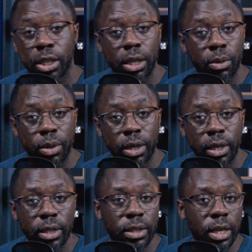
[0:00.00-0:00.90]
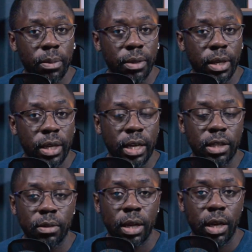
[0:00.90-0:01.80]
liquidity, same thing
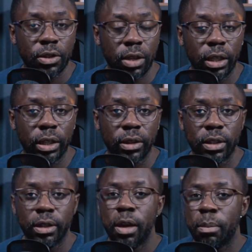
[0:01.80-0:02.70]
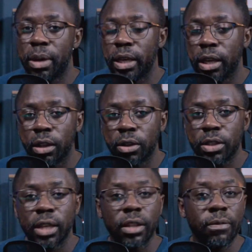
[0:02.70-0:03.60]
as solidity, but here it
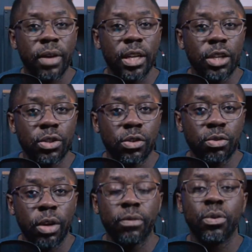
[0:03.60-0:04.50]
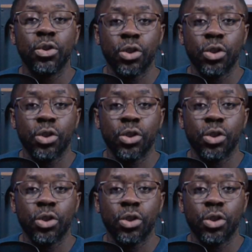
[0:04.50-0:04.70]
looks at the financial strength for the